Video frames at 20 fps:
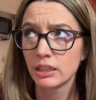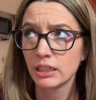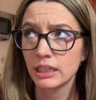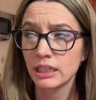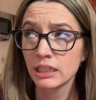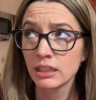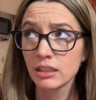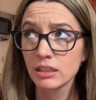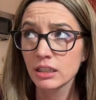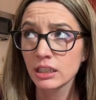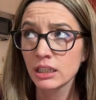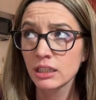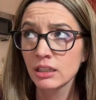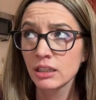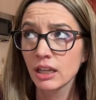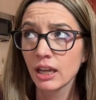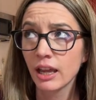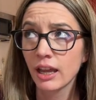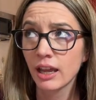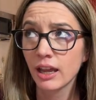
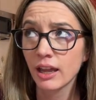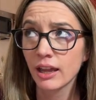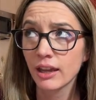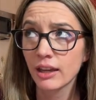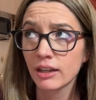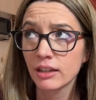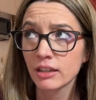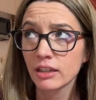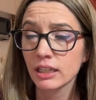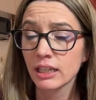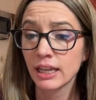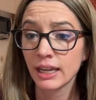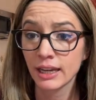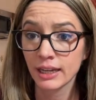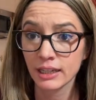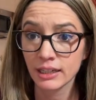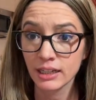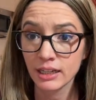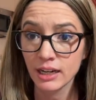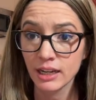England and
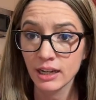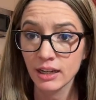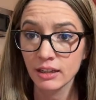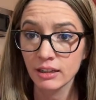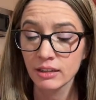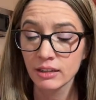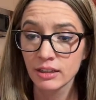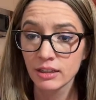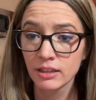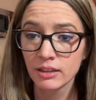Canada.